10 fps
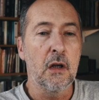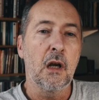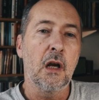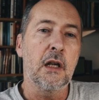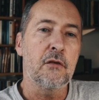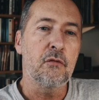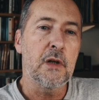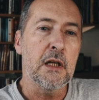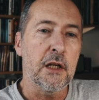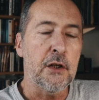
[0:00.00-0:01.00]
it's
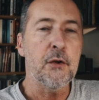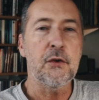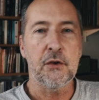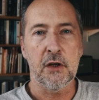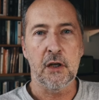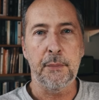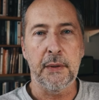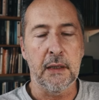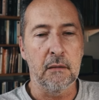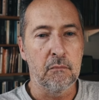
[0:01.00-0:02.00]
really a
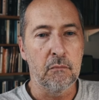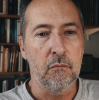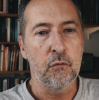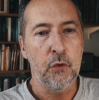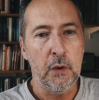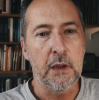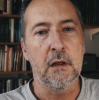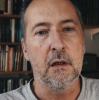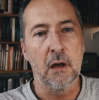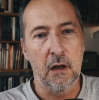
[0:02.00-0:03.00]
usurping
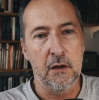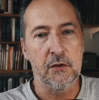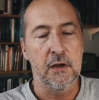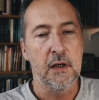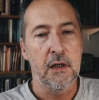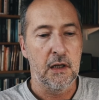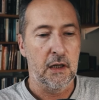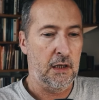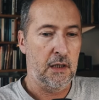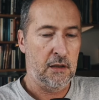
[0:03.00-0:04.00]
ruling caste,
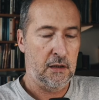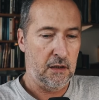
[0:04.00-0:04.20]
and